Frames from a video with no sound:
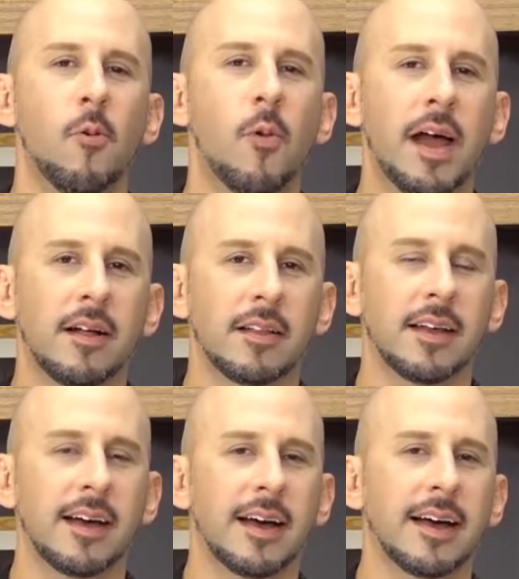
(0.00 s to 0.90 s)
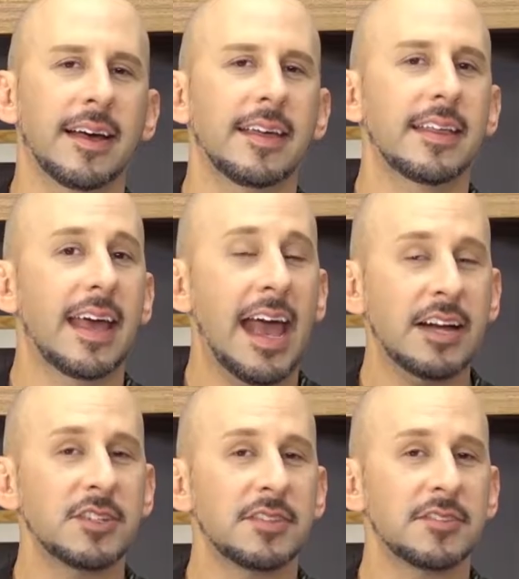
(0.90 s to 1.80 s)
Well,
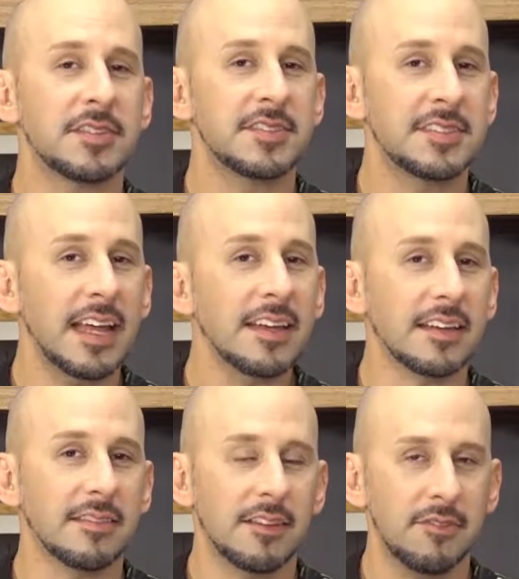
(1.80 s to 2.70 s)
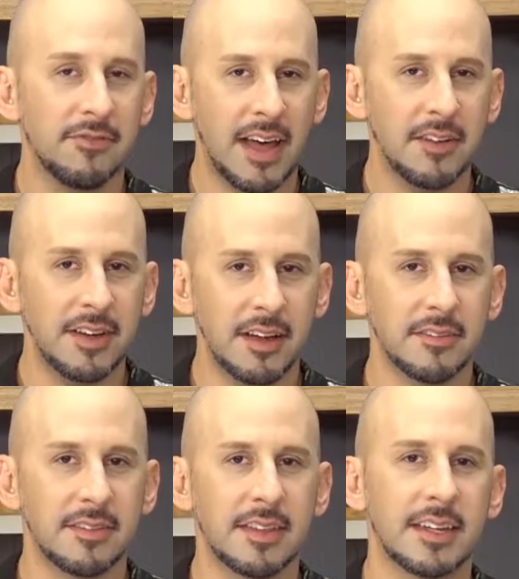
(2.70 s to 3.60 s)
actually there's a study that found
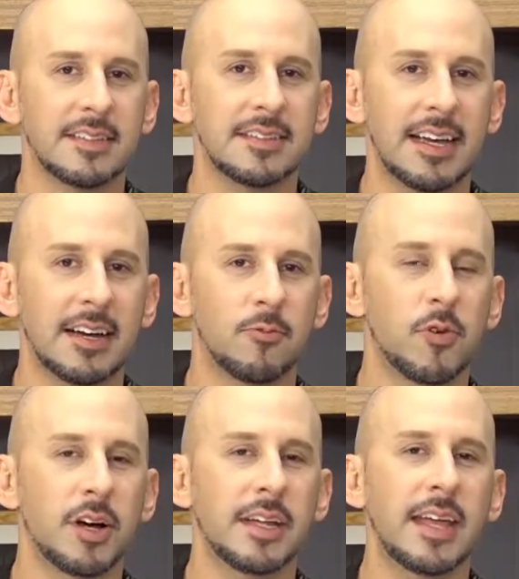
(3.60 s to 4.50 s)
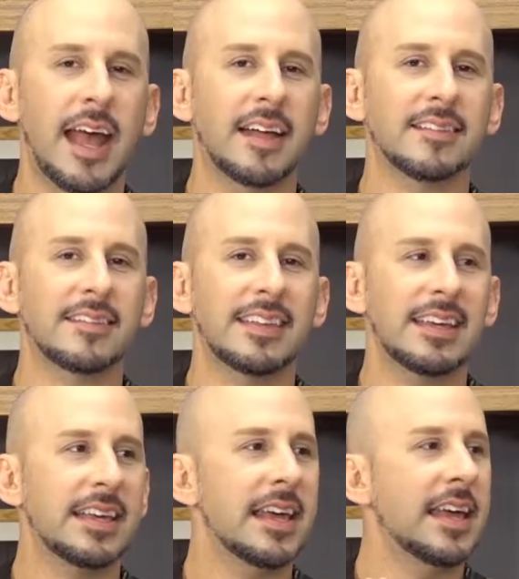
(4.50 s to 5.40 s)
out that Taiwan has
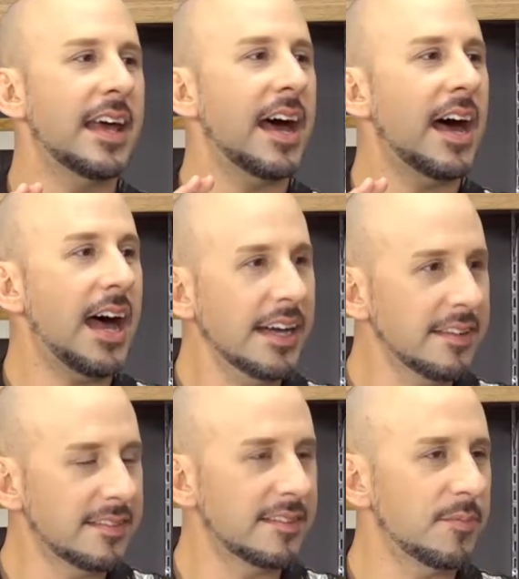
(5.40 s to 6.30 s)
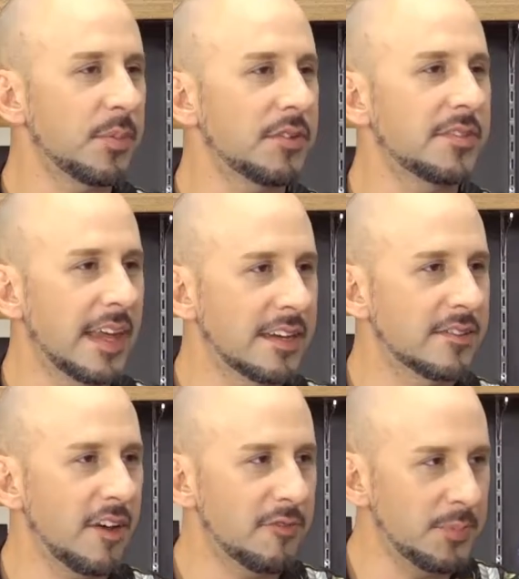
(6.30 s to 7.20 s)
the highest
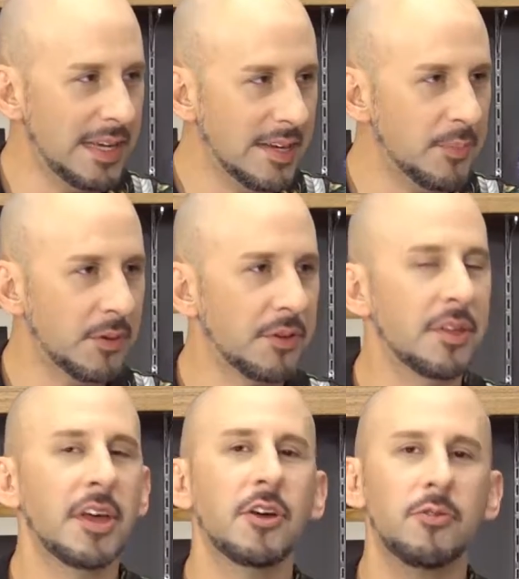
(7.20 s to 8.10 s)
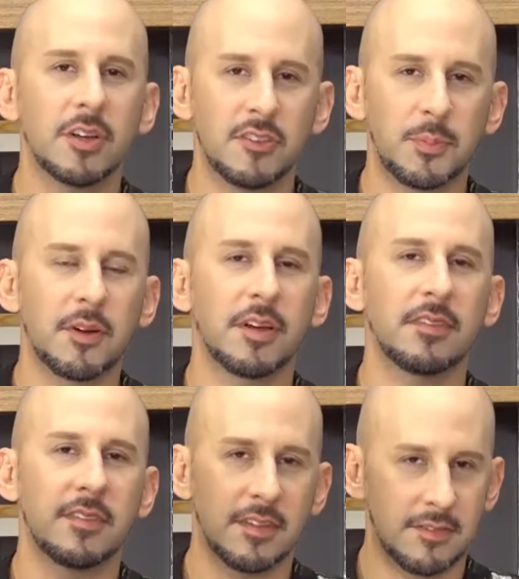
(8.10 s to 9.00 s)
percentage of people who
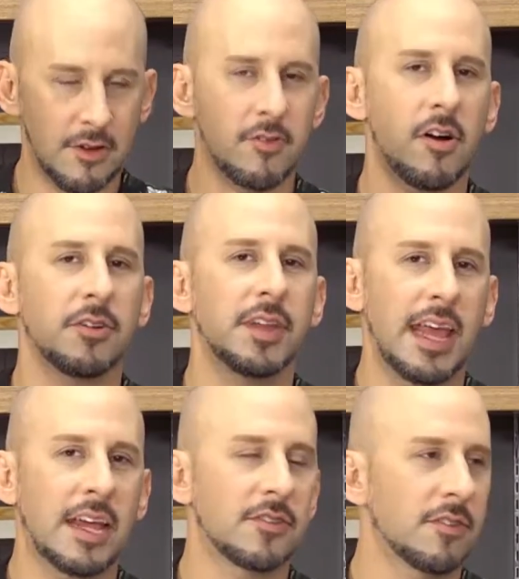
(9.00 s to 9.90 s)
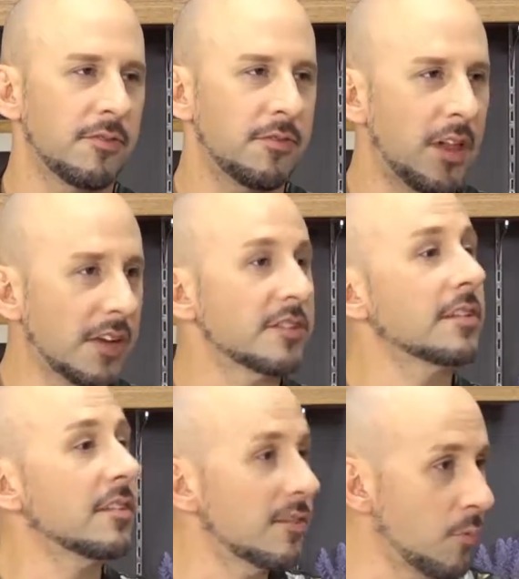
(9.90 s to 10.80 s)
experience the so-called Asian flush,
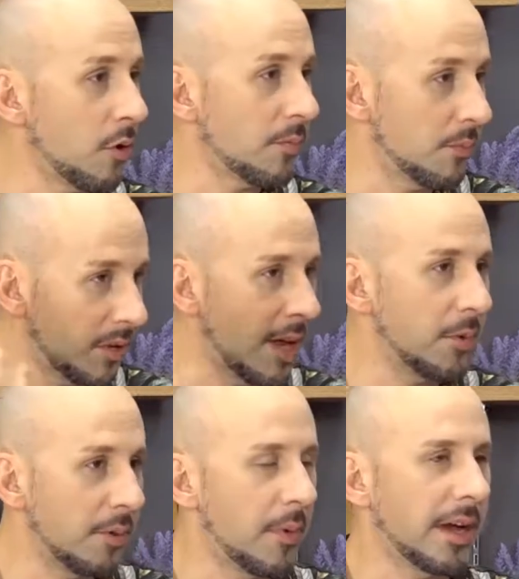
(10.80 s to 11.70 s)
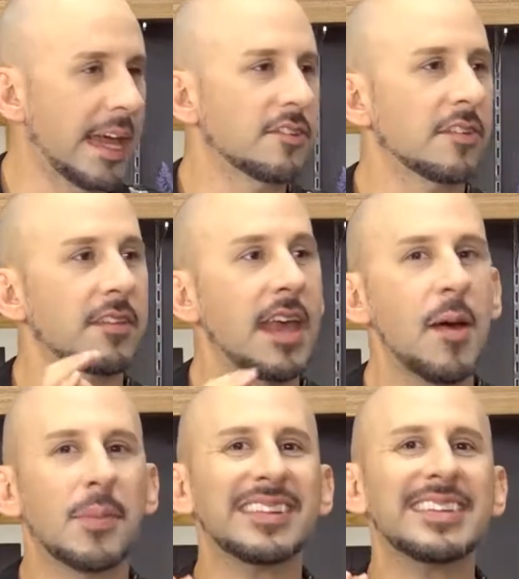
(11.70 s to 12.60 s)
because it's more predominant among Asians,
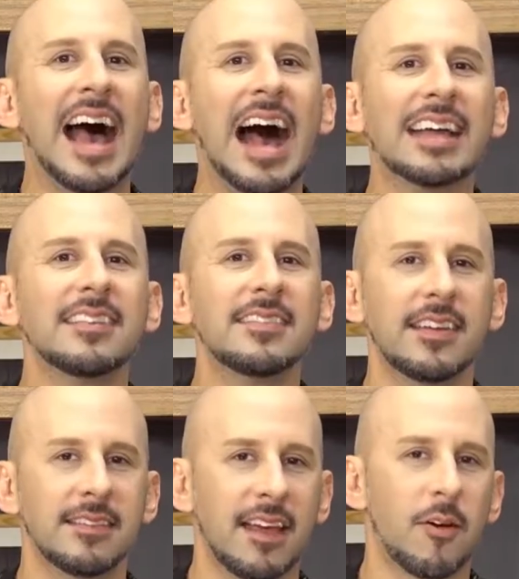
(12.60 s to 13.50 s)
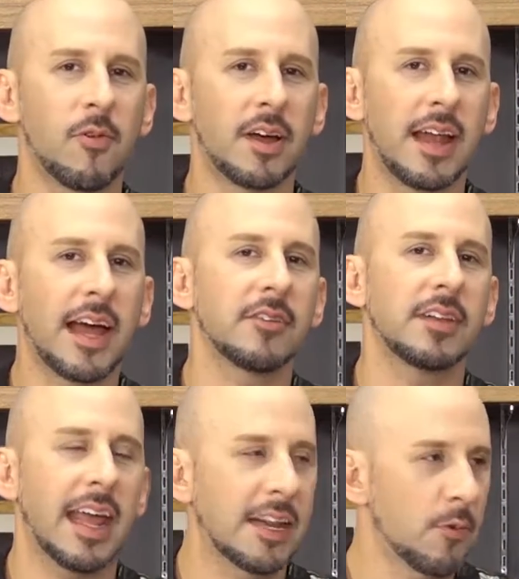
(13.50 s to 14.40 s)
but it's highest in Taiwan, higher
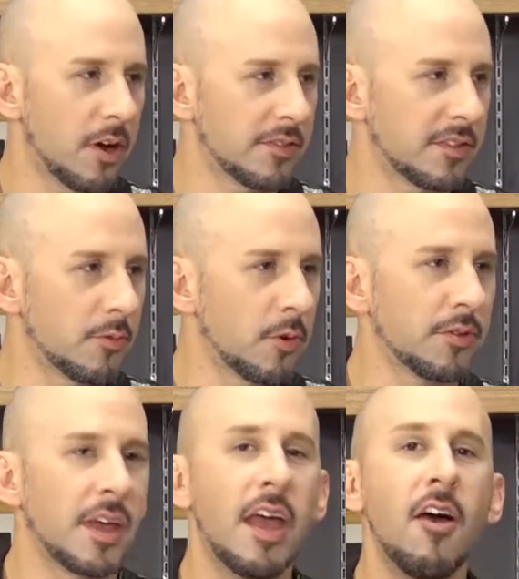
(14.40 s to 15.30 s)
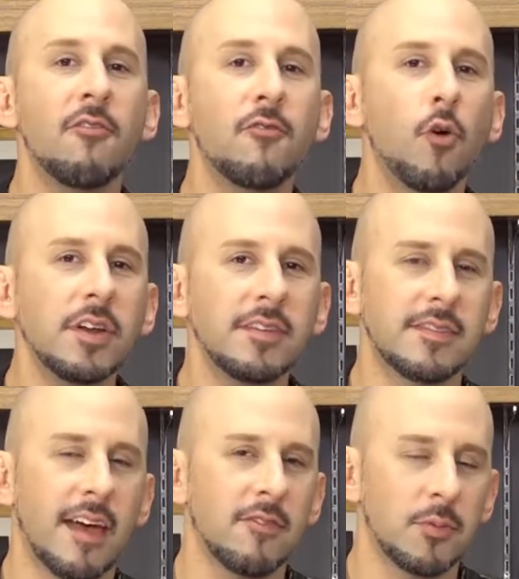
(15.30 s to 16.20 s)
than anywhere else in the world.
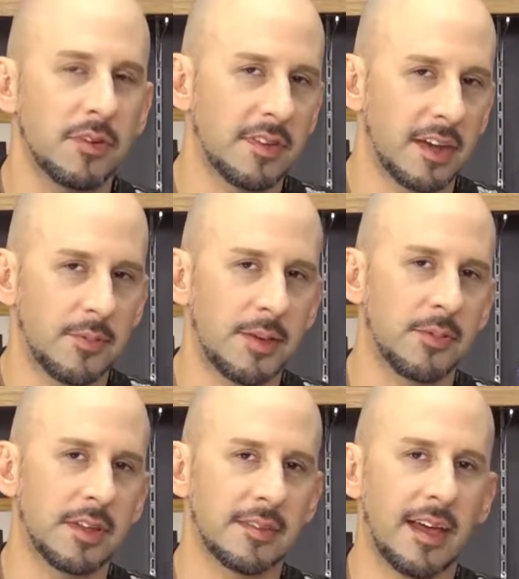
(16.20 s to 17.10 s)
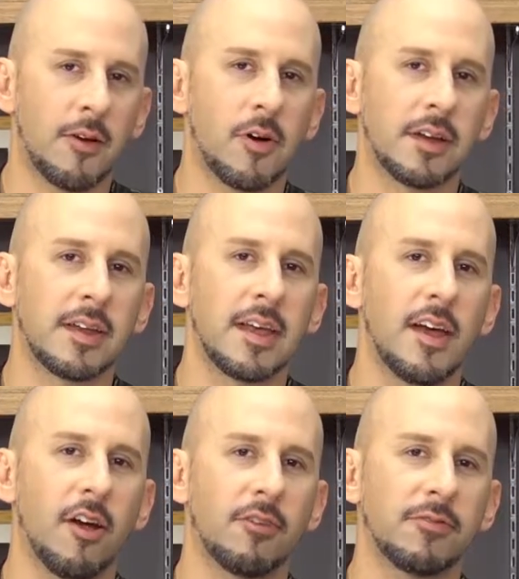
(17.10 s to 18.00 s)
47% of people in Taiwan
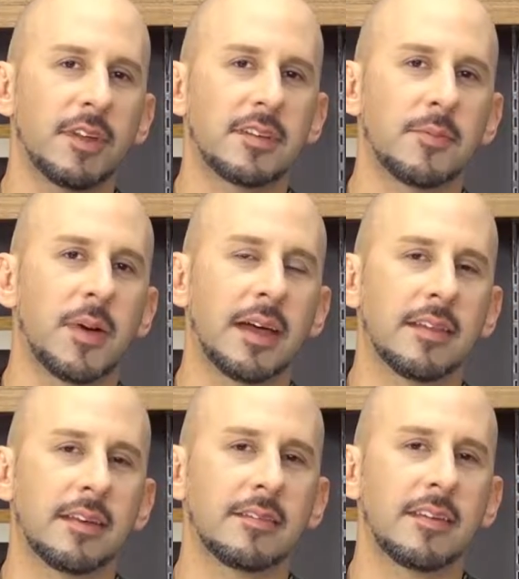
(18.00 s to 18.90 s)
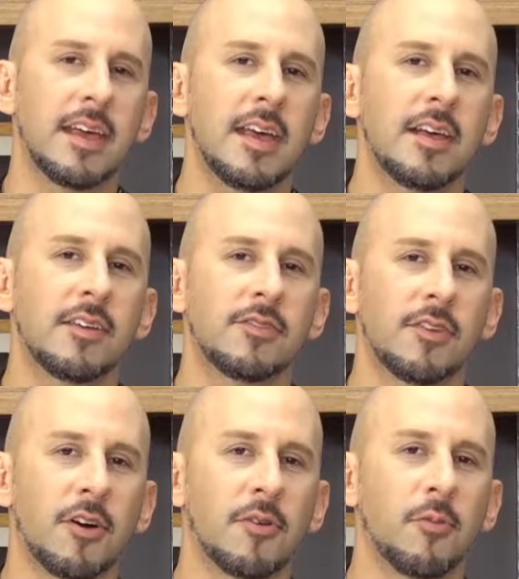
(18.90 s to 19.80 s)
are afflicted by this.
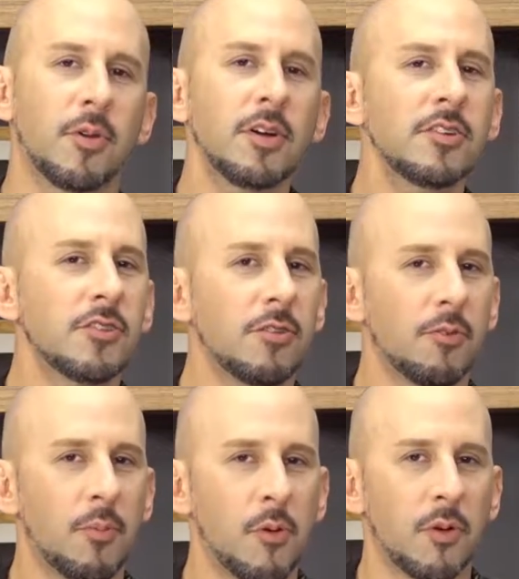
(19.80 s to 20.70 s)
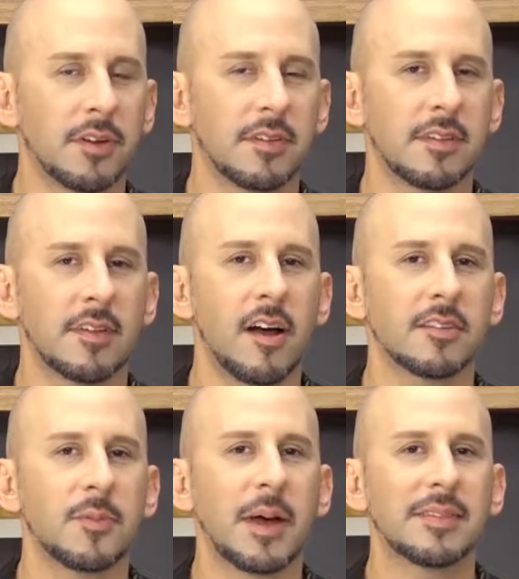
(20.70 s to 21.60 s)
So we're going to show you a report that
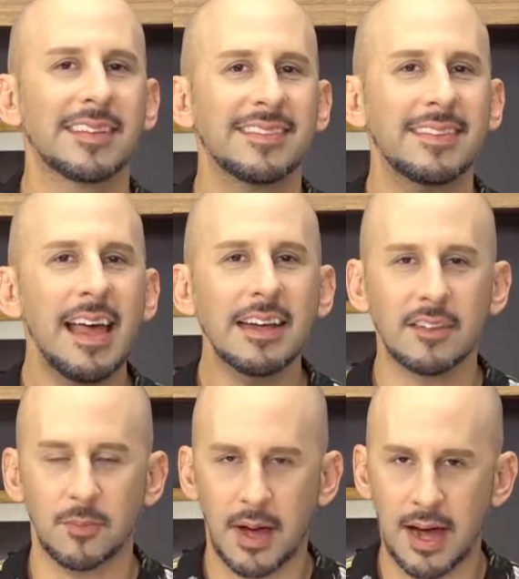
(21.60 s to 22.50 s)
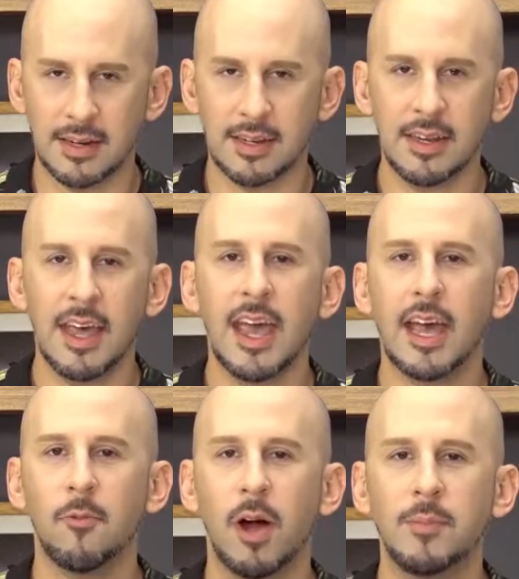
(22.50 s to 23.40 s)
talks about the science behind it
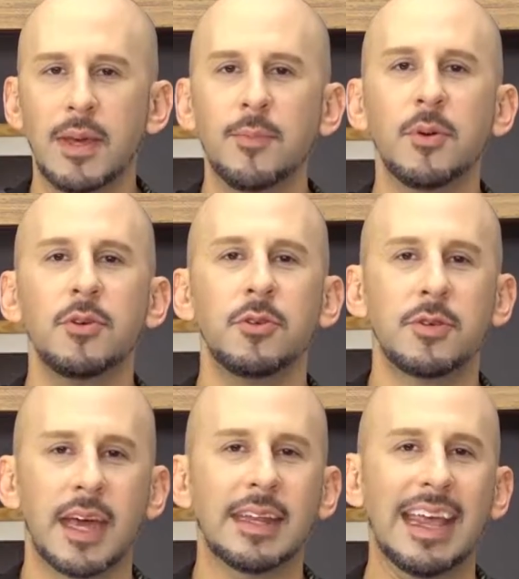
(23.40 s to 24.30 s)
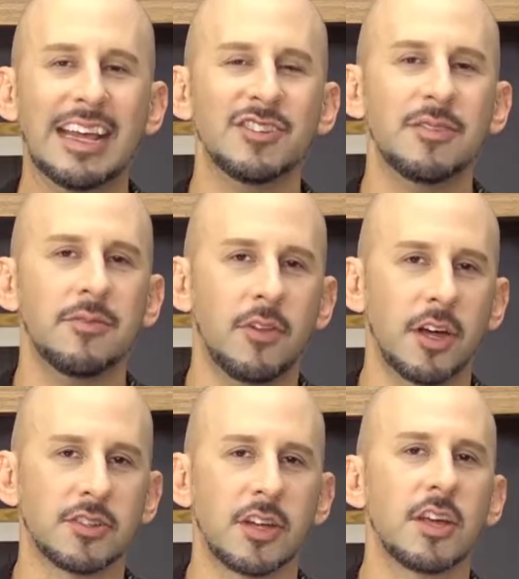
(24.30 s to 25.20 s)
and why people who get Asian
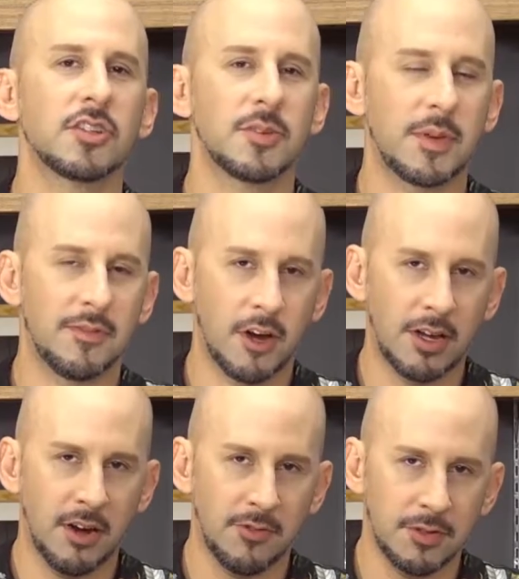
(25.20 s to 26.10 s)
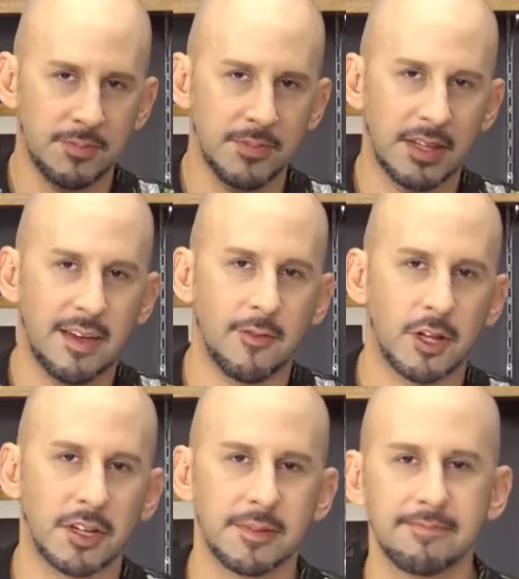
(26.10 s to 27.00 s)
flush should be very careful. Let's have a
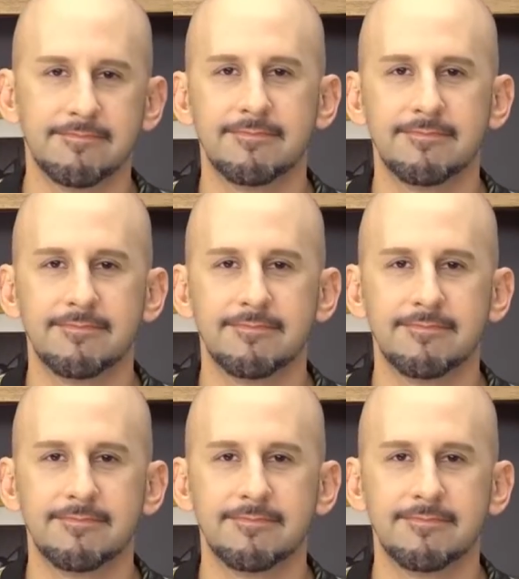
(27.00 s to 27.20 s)
look.